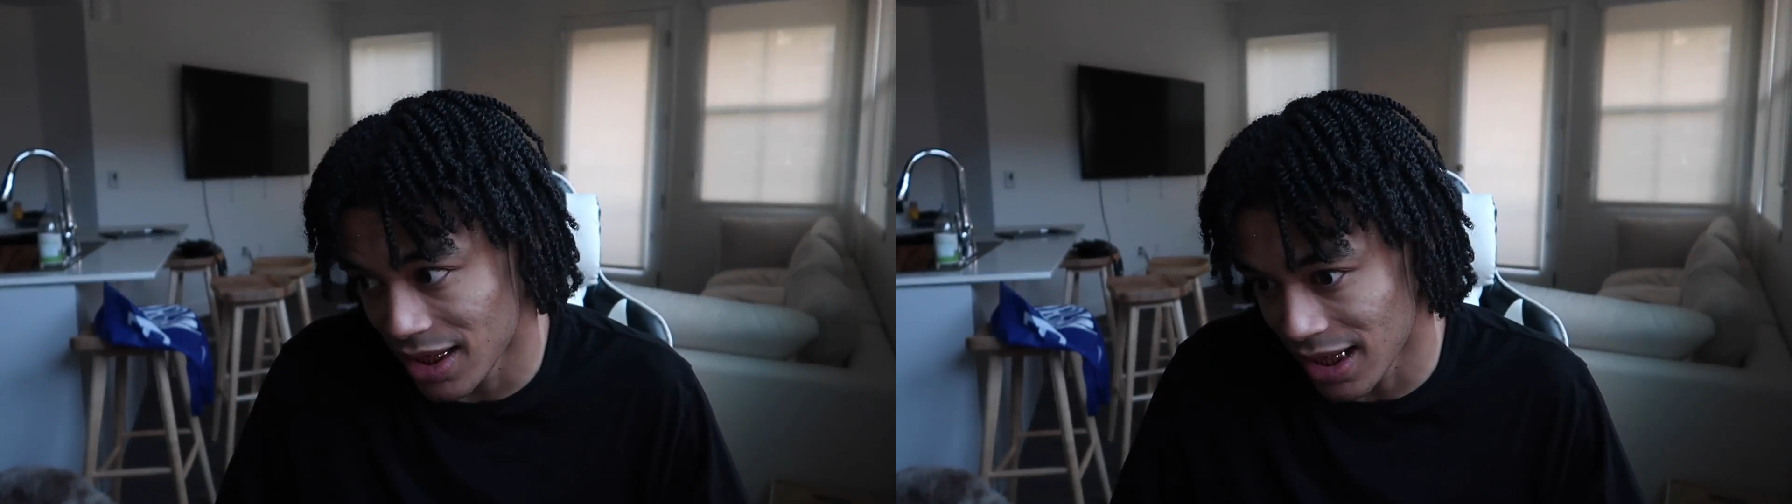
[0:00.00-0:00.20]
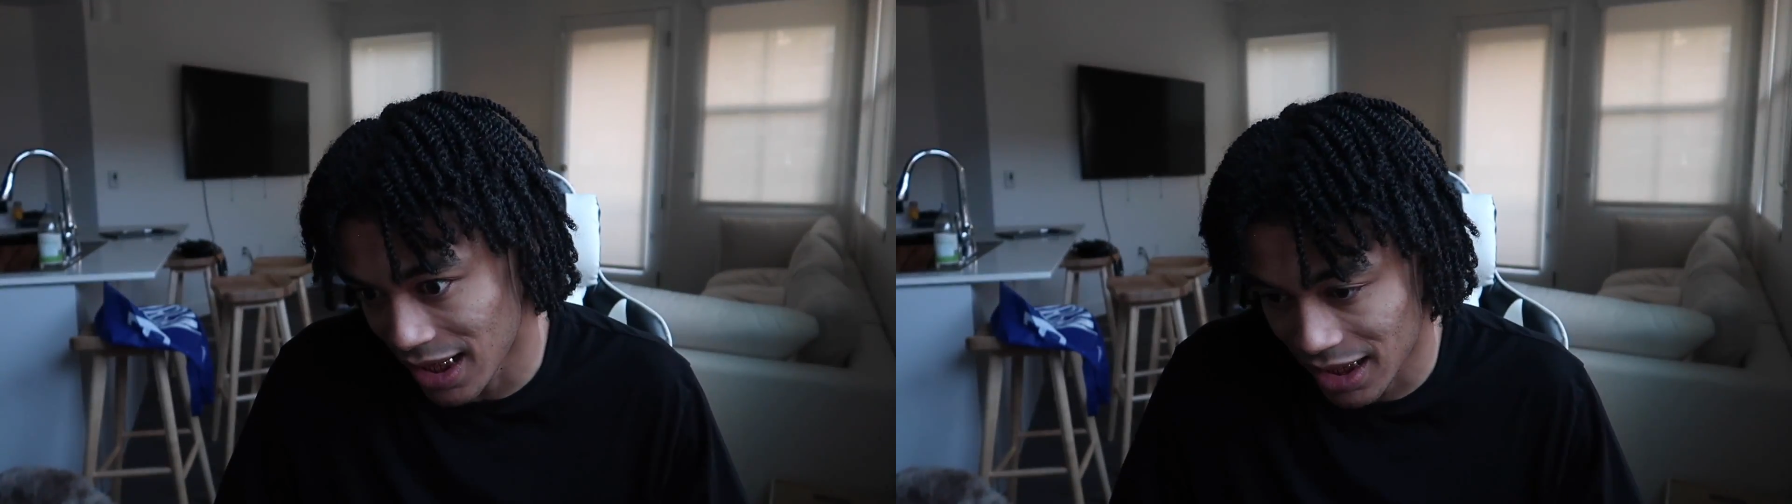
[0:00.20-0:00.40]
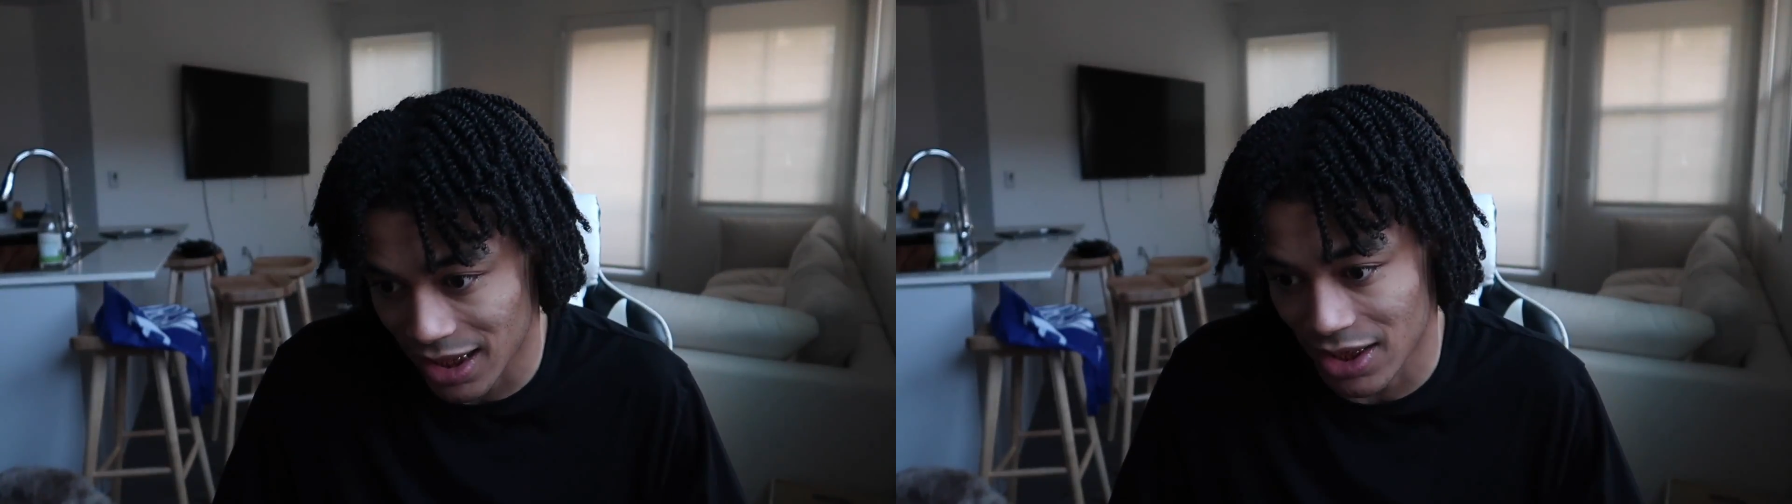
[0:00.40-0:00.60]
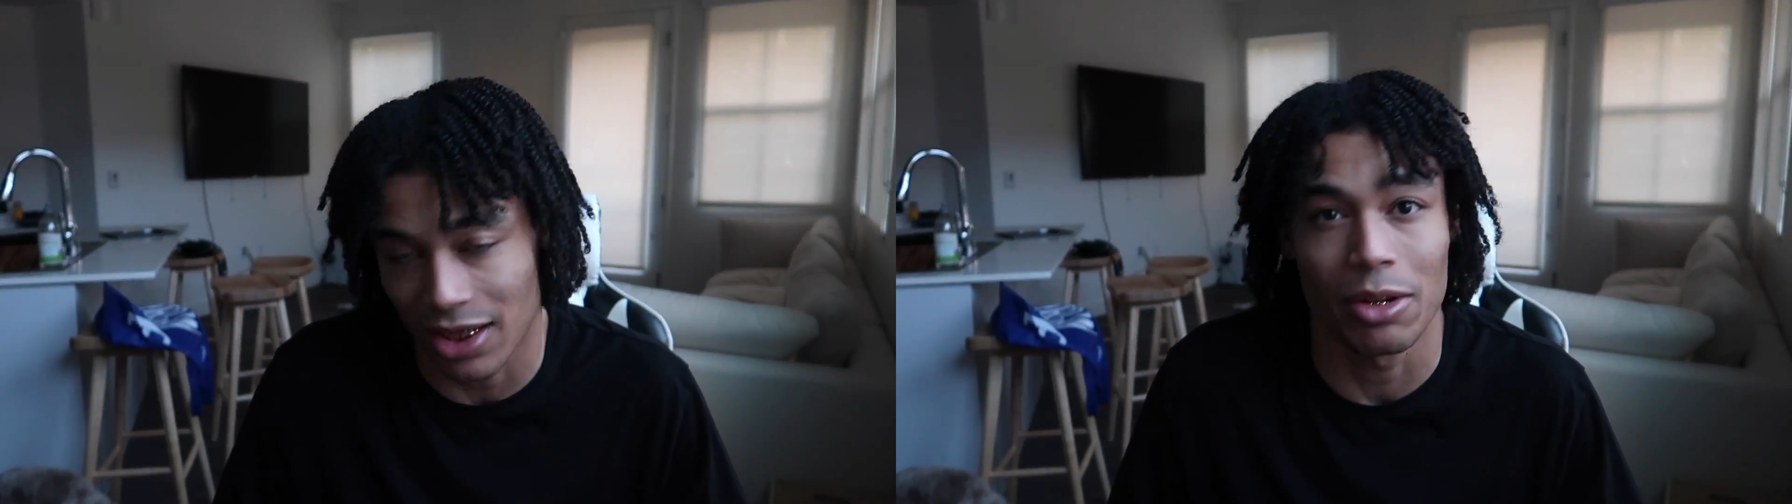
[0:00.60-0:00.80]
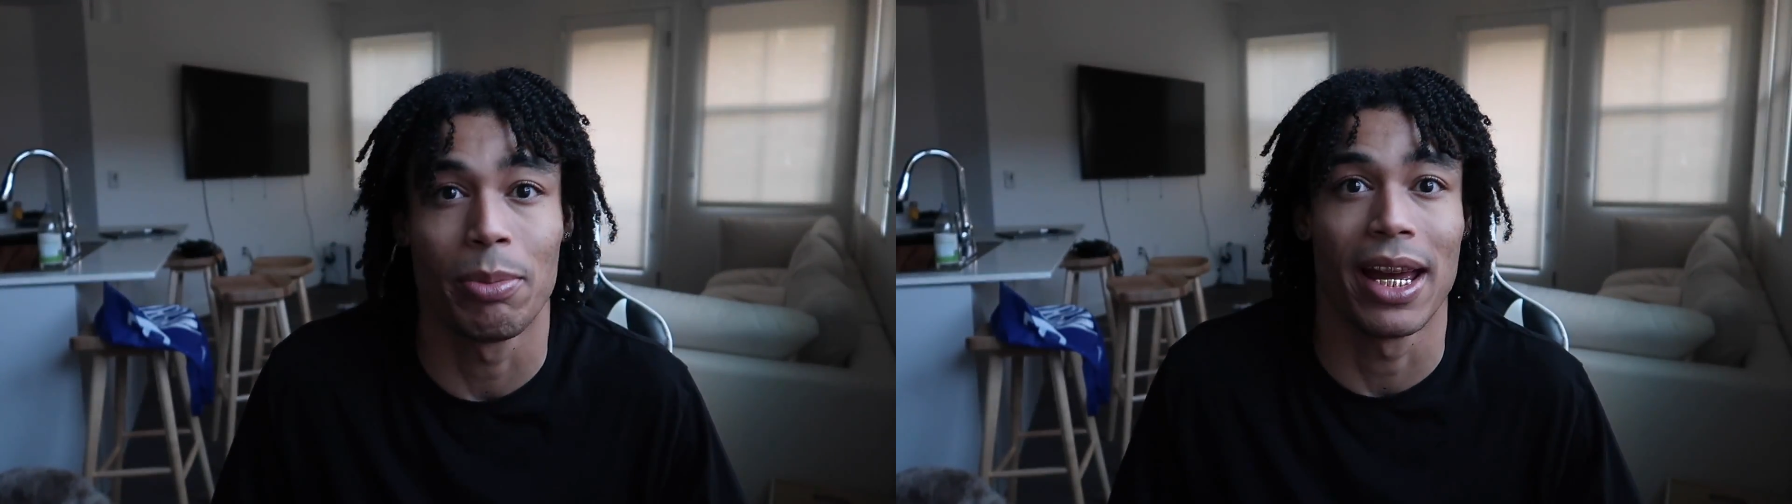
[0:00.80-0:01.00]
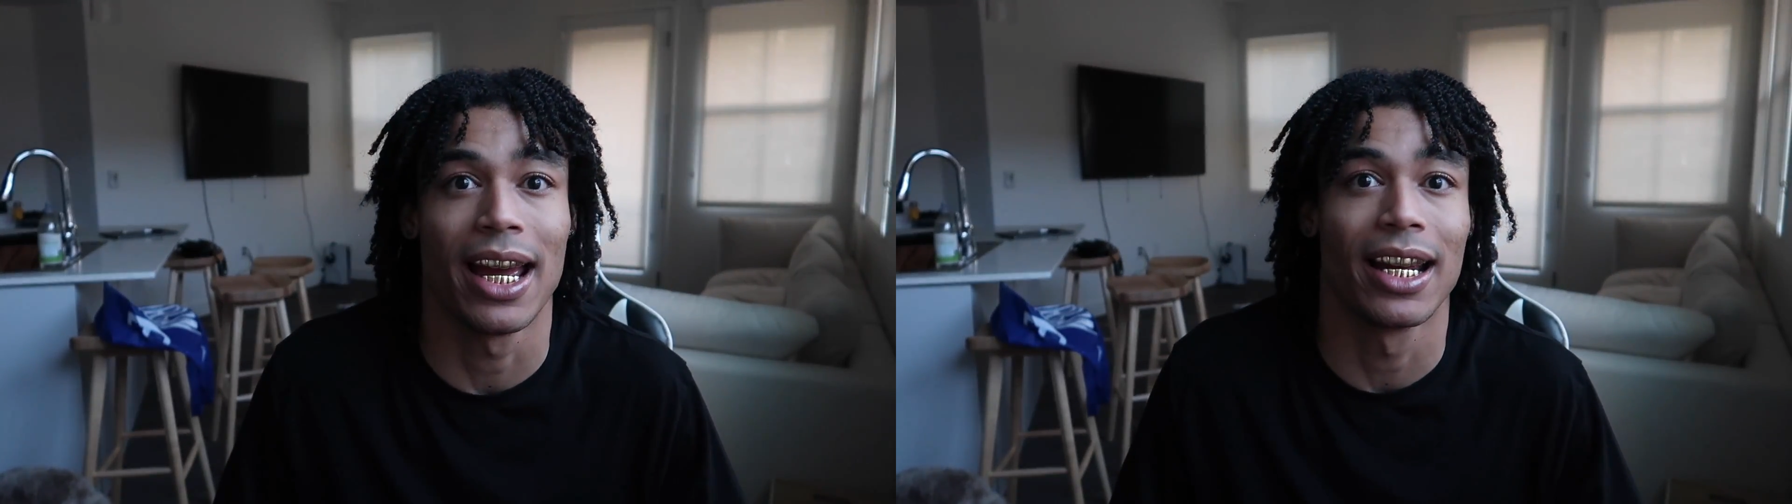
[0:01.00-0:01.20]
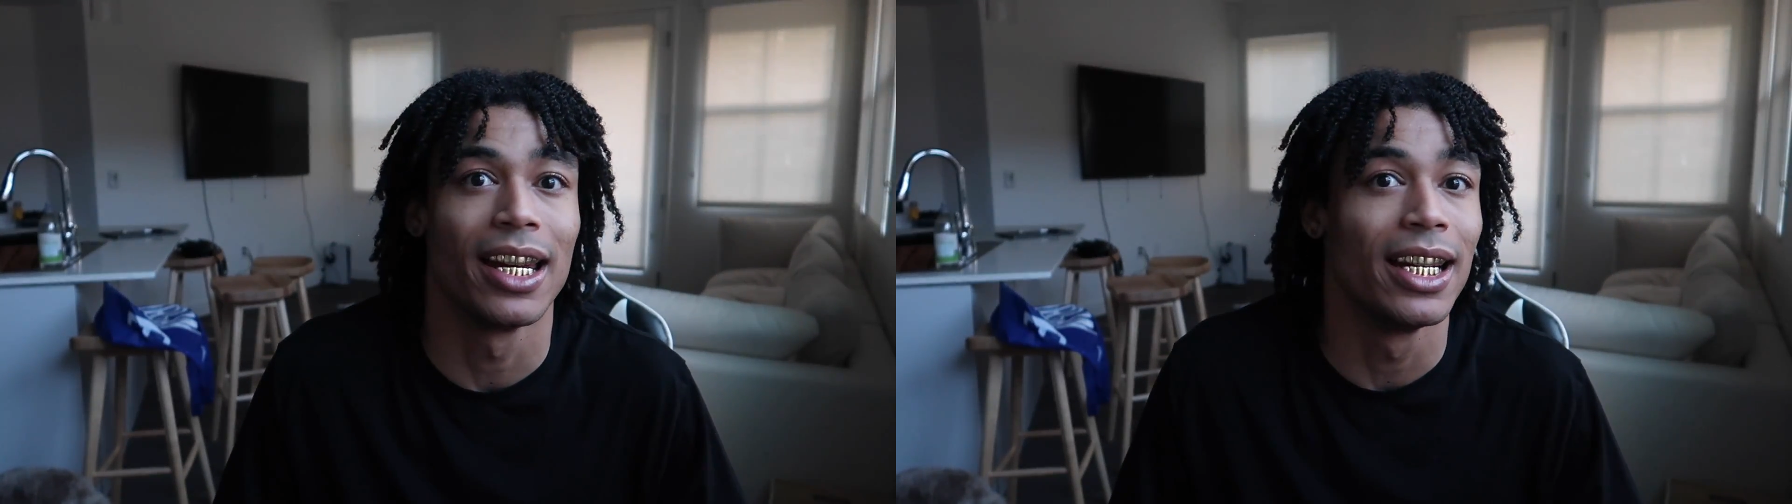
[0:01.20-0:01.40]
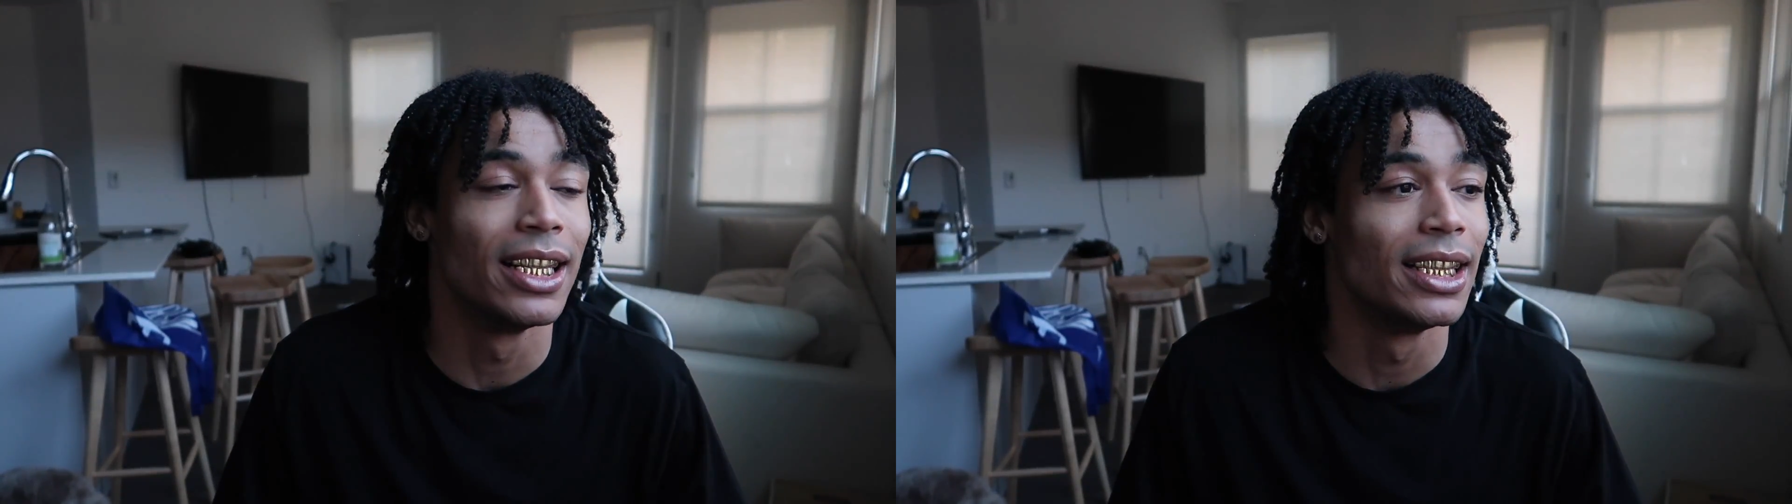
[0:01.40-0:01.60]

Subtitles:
to get this channel back.